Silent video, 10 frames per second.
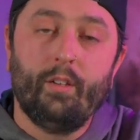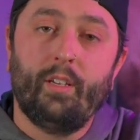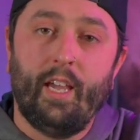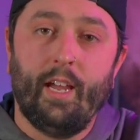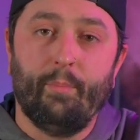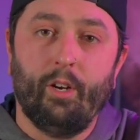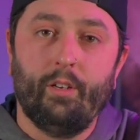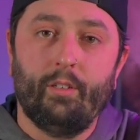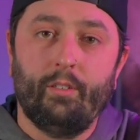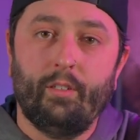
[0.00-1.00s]
camera.
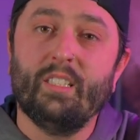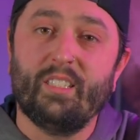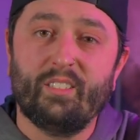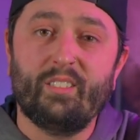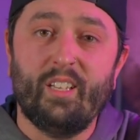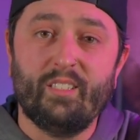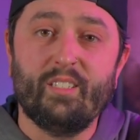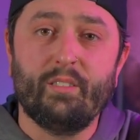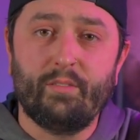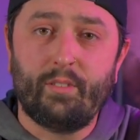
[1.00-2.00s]
Is
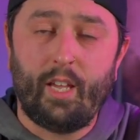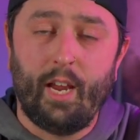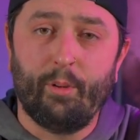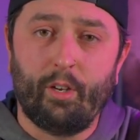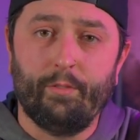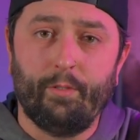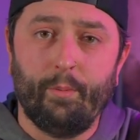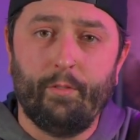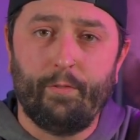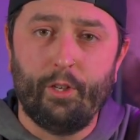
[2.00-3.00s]
this camera good for
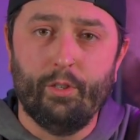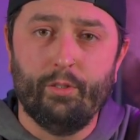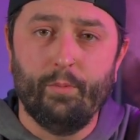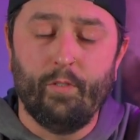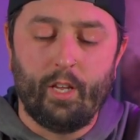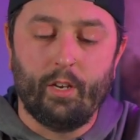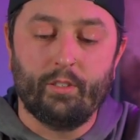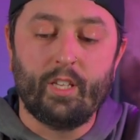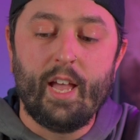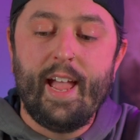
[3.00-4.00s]
YouTube
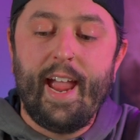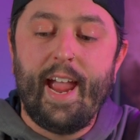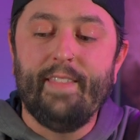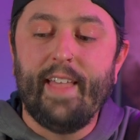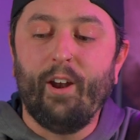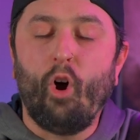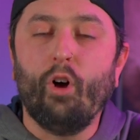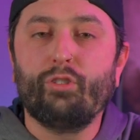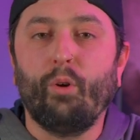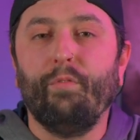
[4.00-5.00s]
videos? And then
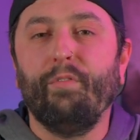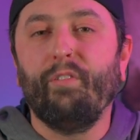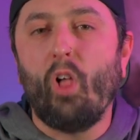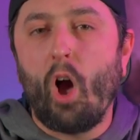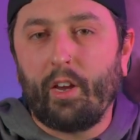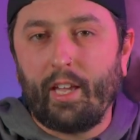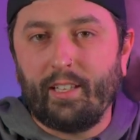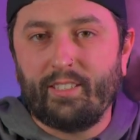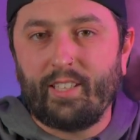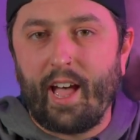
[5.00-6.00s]
also vlogging
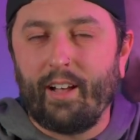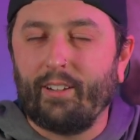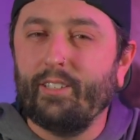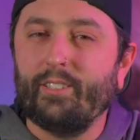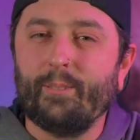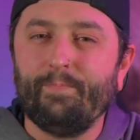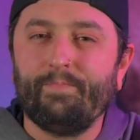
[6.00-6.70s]
style, because